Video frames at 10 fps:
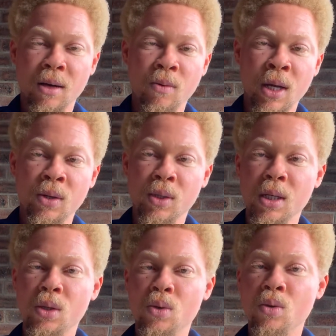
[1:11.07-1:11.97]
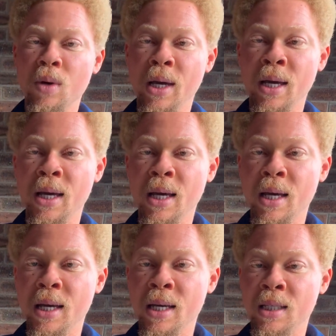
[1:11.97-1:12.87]
When you see 2a,
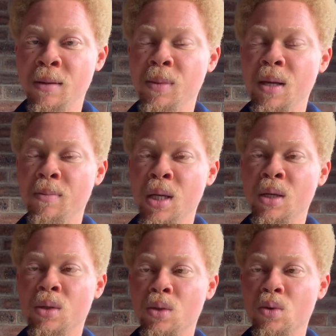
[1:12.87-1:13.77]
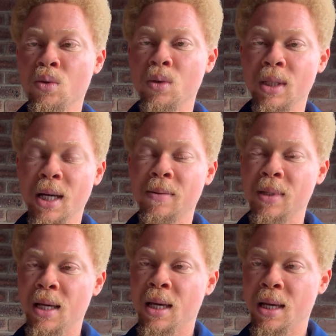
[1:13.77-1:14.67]
it simply means 2
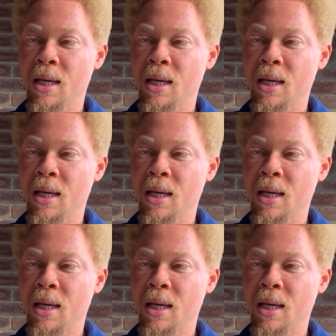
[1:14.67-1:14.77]
times a.